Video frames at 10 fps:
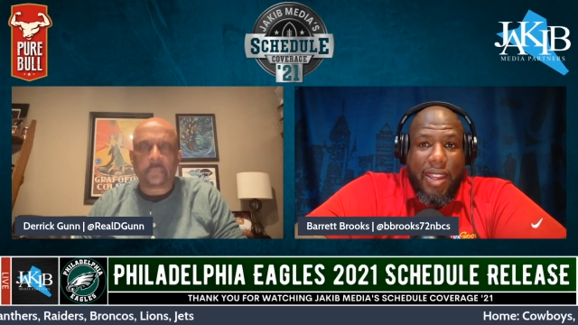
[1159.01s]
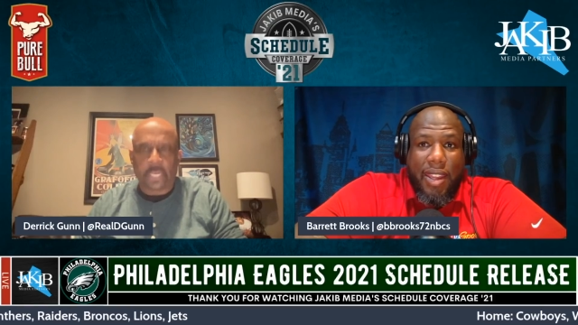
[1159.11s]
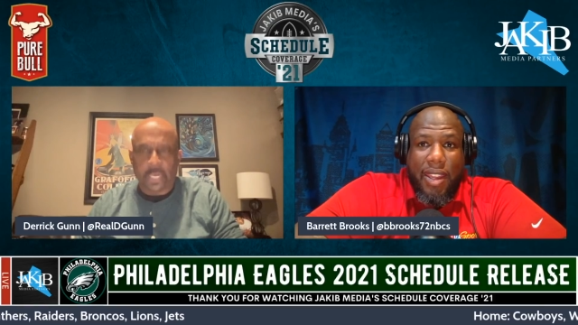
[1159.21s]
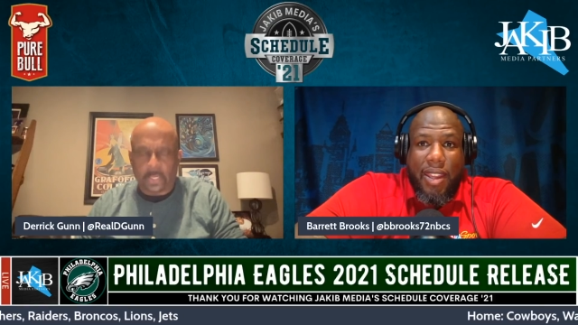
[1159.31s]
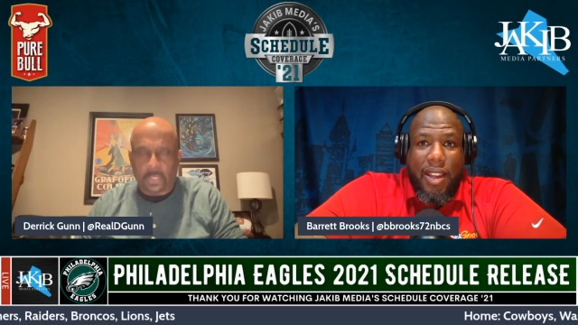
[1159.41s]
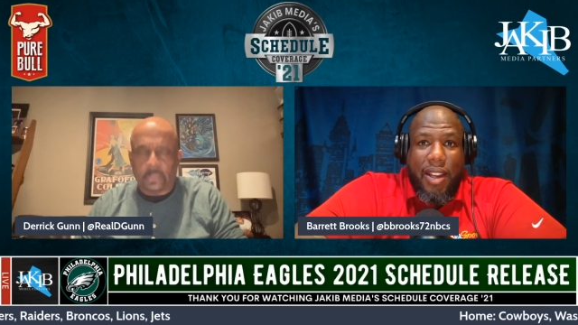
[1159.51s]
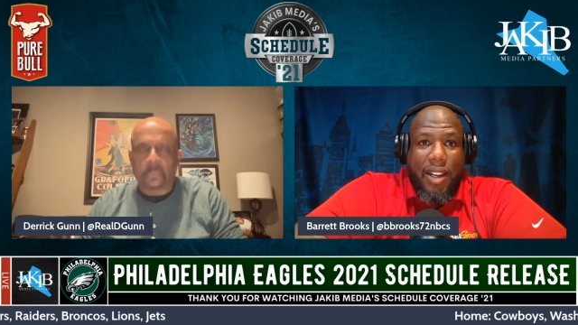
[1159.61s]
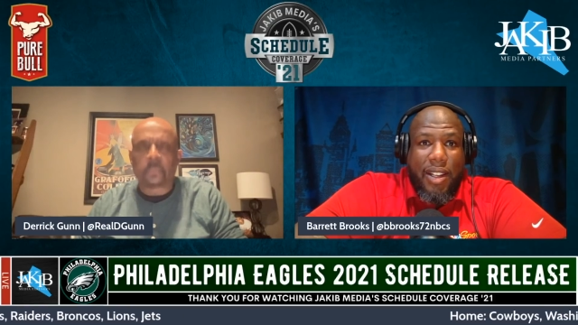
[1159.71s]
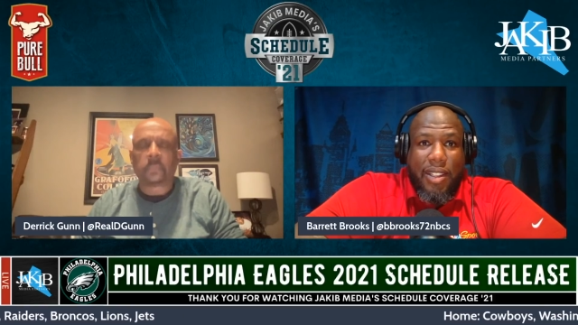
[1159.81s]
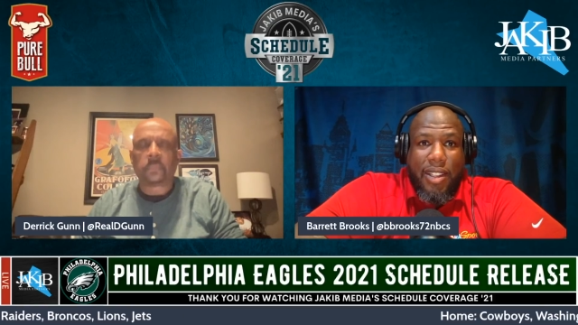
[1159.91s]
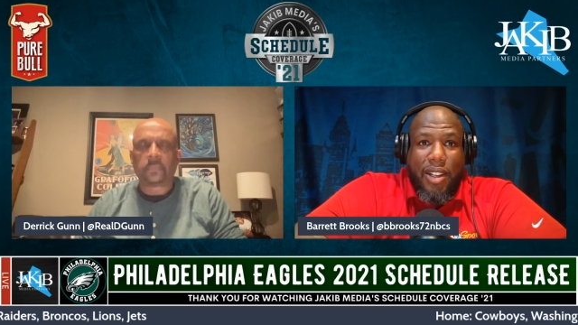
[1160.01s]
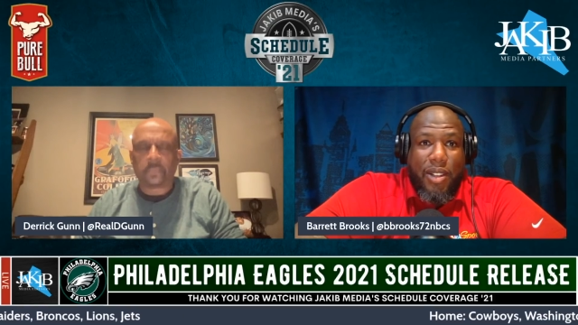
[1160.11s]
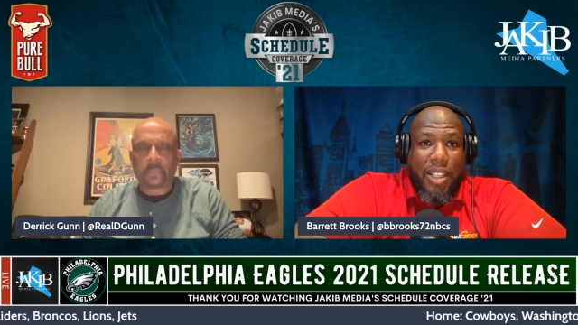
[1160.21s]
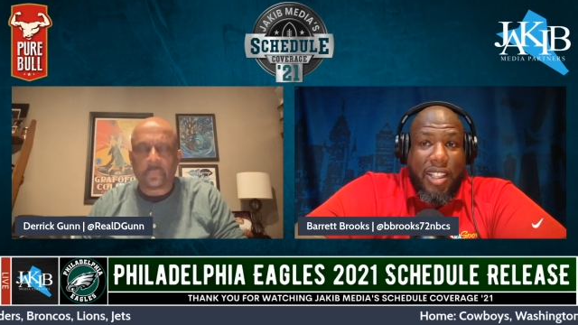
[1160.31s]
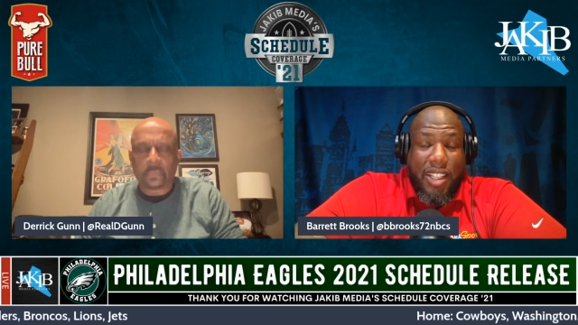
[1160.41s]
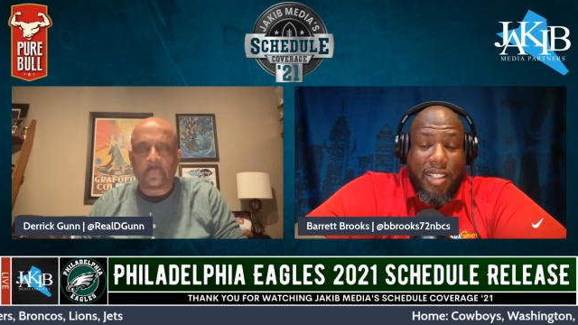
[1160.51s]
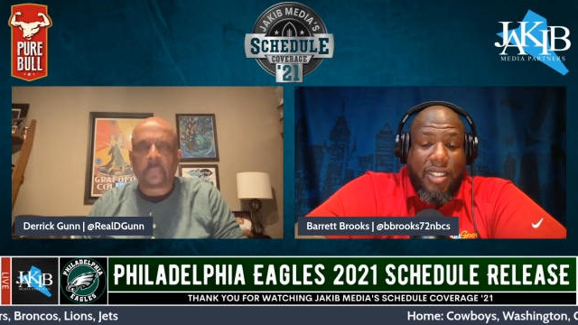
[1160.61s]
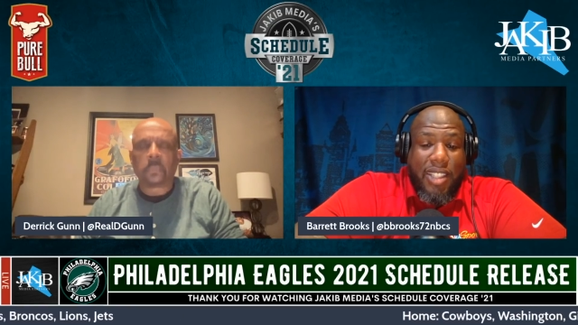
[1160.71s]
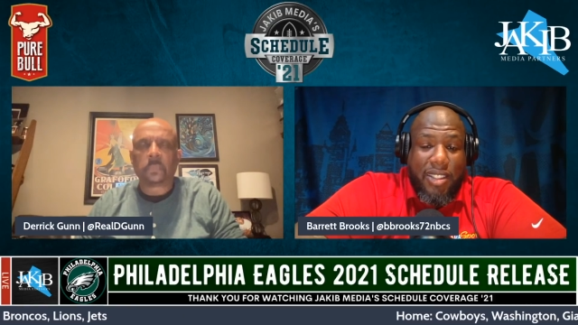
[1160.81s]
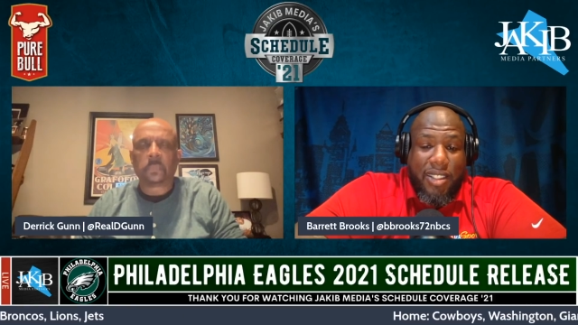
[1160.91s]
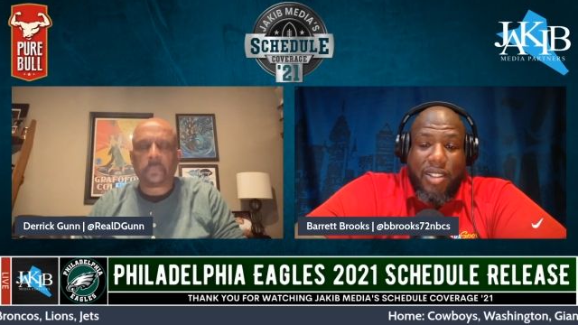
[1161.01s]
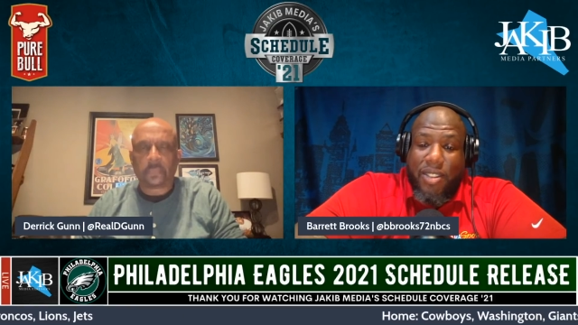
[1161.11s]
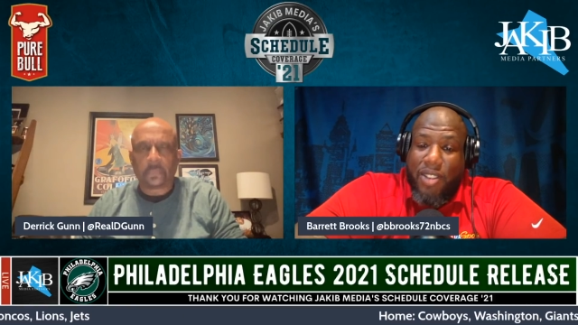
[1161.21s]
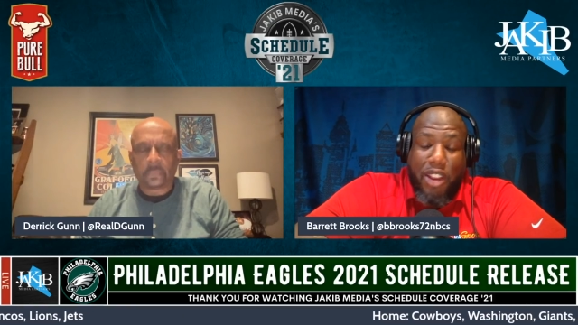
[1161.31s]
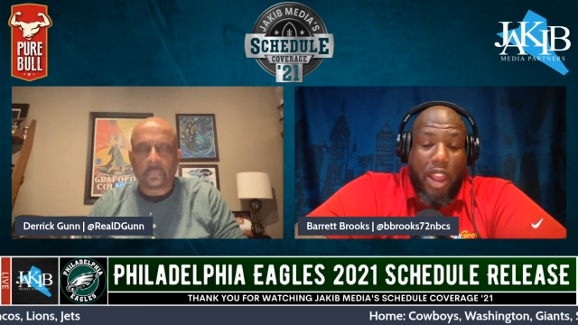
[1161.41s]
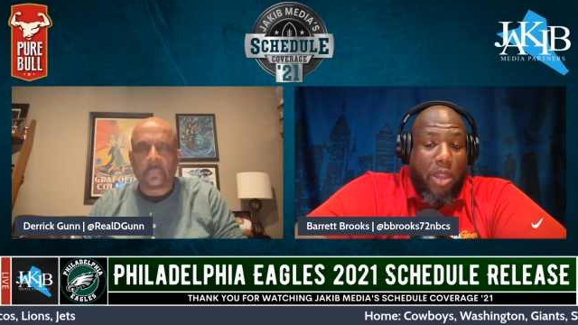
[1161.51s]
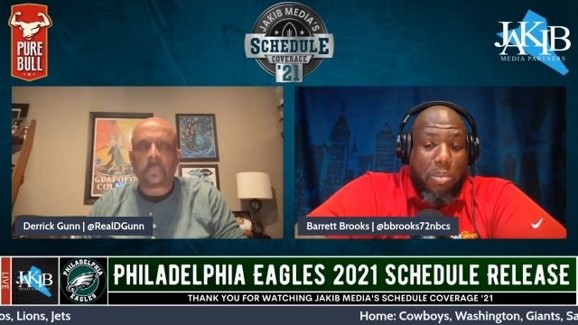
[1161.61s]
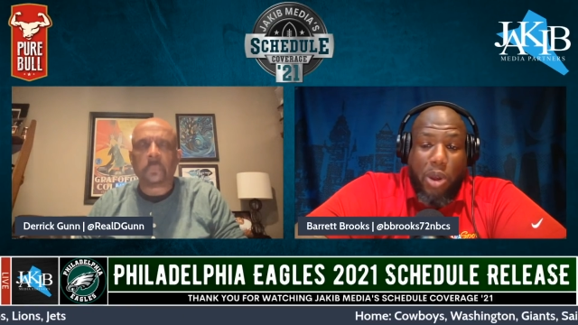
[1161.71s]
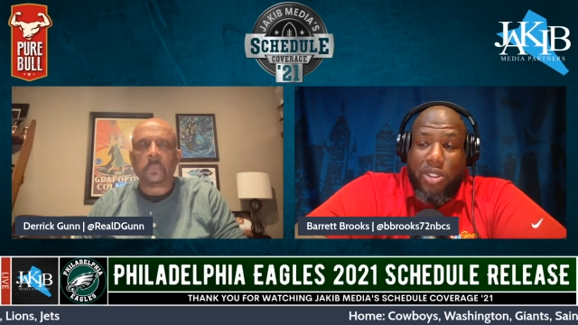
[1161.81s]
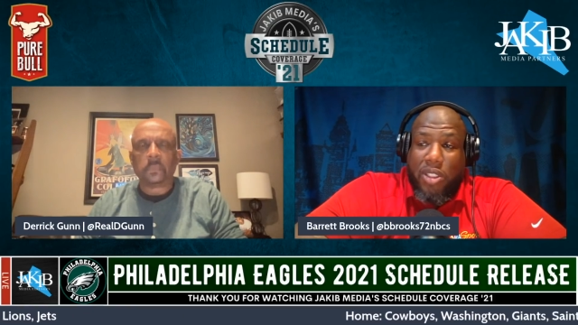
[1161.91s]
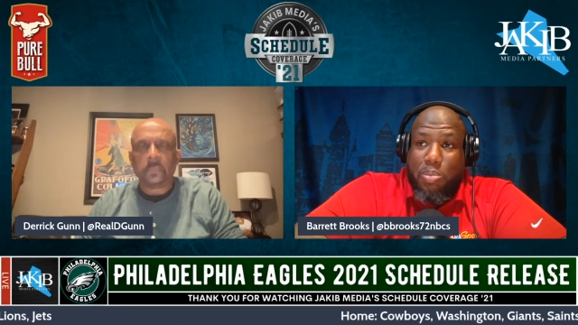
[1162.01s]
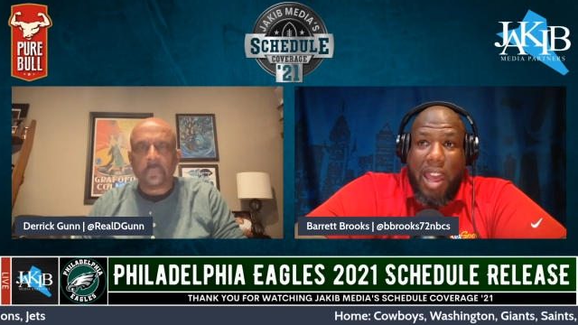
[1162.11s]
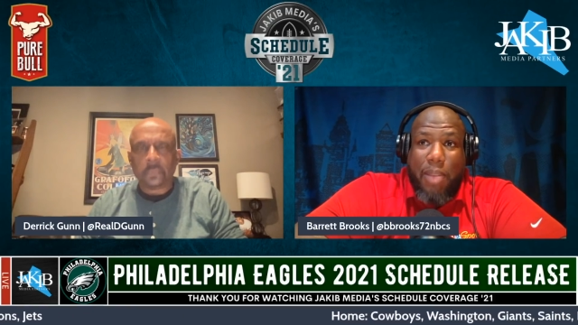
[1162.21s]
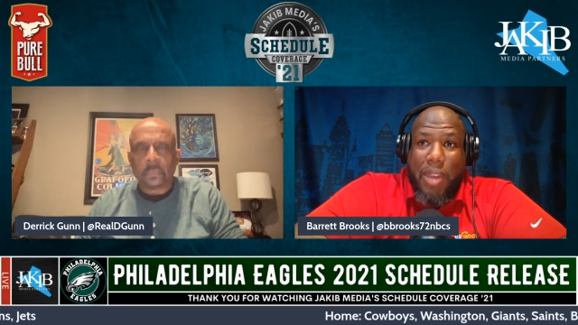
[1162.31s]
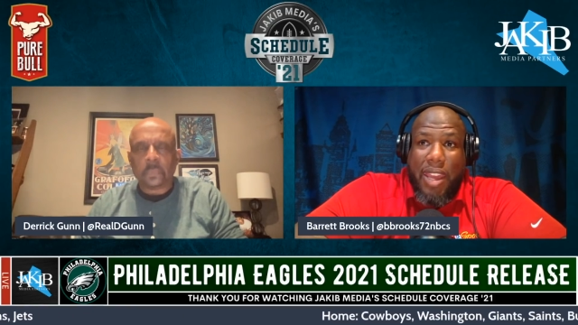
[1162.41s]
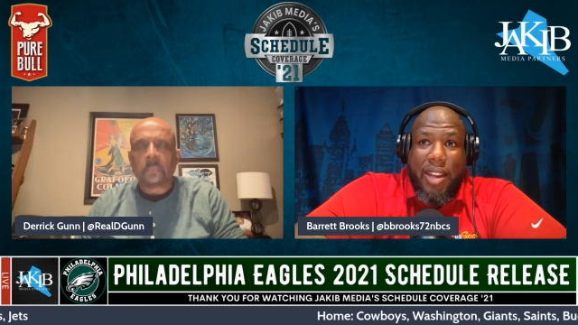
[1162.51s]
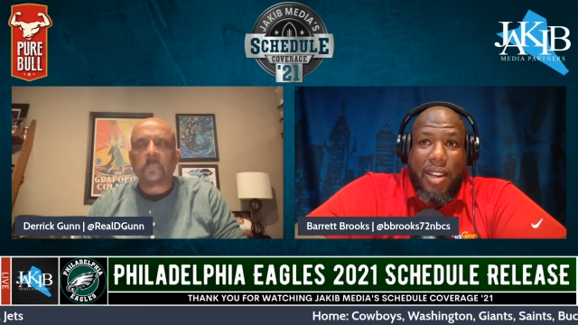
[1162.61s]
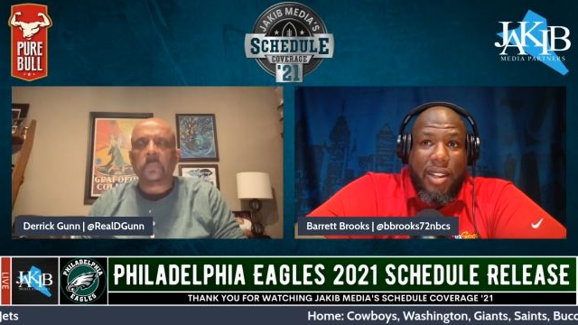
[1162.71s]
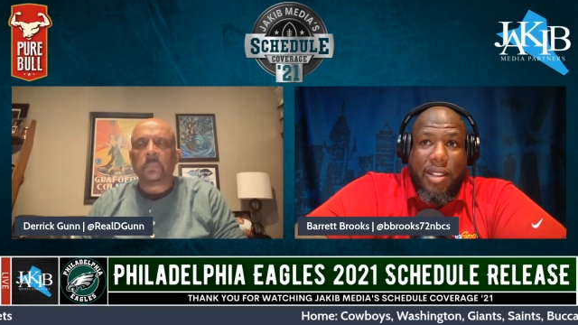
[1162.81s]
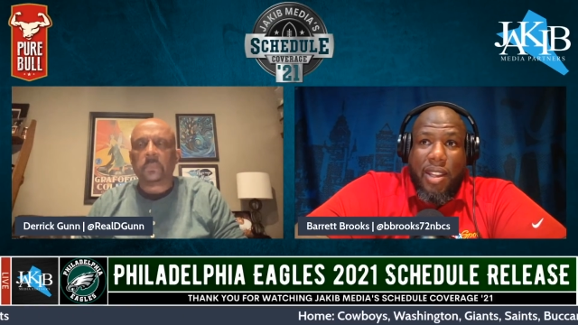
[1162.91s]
Speaker 1: Yes. Uh, you know, this this another Bosa's back, man. And and